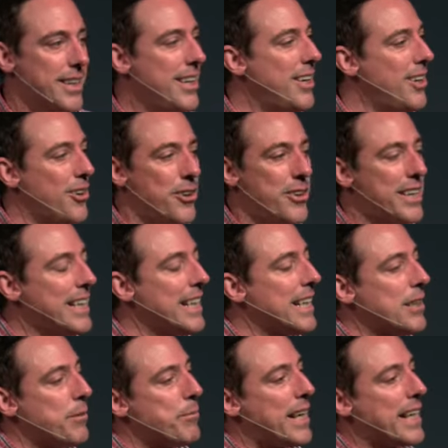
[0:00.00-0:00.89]
no,
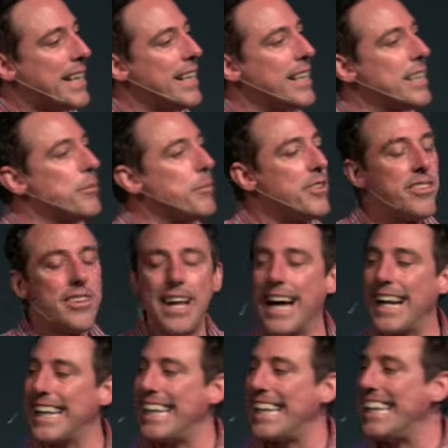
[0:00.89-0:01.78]
my kingdom is
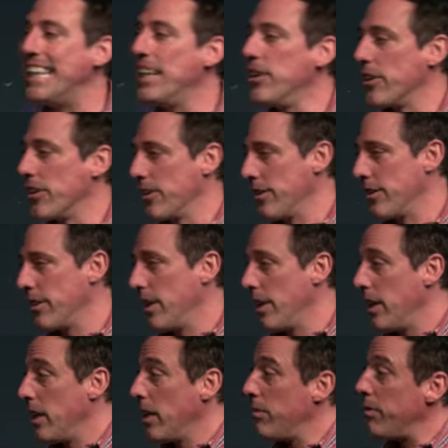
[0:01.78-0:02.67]
not here.
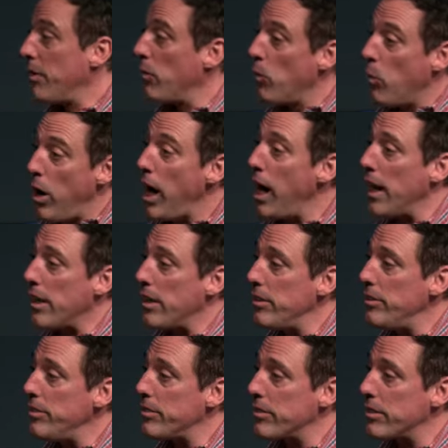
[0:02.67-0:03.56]
If it
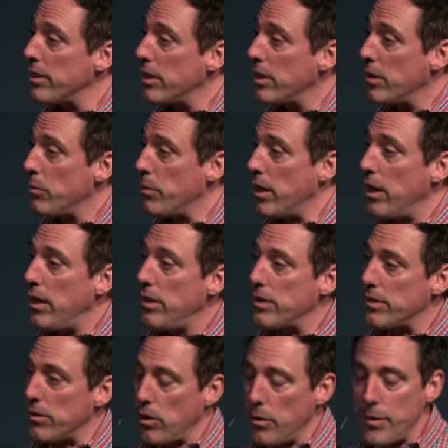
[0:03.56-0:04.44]
was,
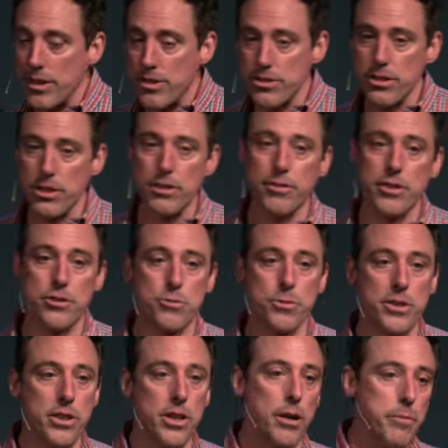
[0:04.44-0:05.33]
well, all my servants
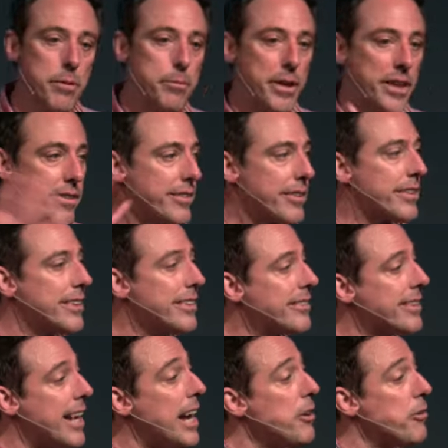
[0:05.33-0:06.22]
would come and basically
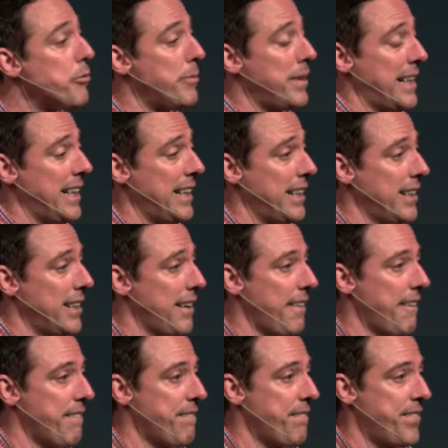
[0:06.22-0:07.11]
save me.
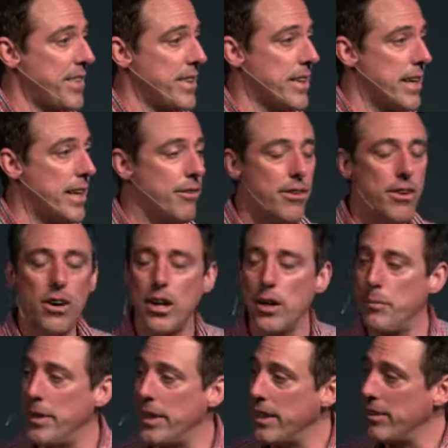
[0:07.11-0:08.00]
I have an
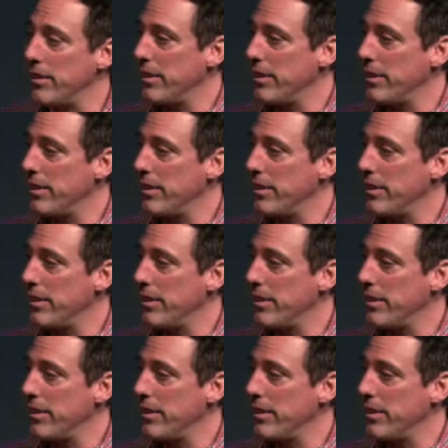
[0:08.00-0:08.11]
army.